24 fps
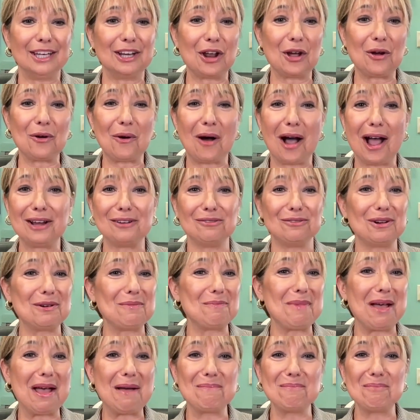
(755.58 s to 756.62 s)
You know, I
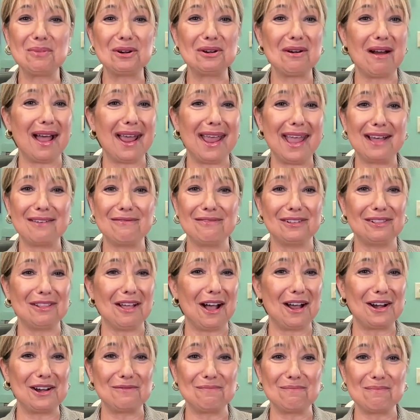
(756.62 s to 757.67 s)
remember I have a
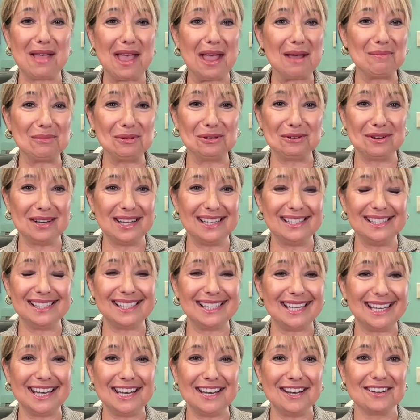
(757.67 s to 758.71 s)
lot of memories
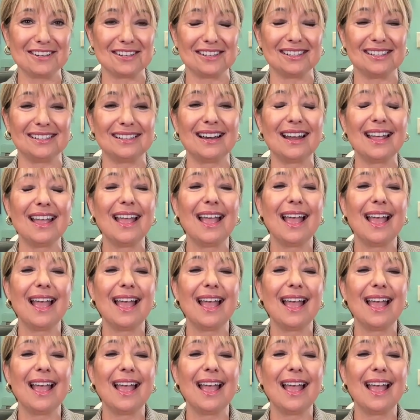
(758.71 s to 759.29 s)
here.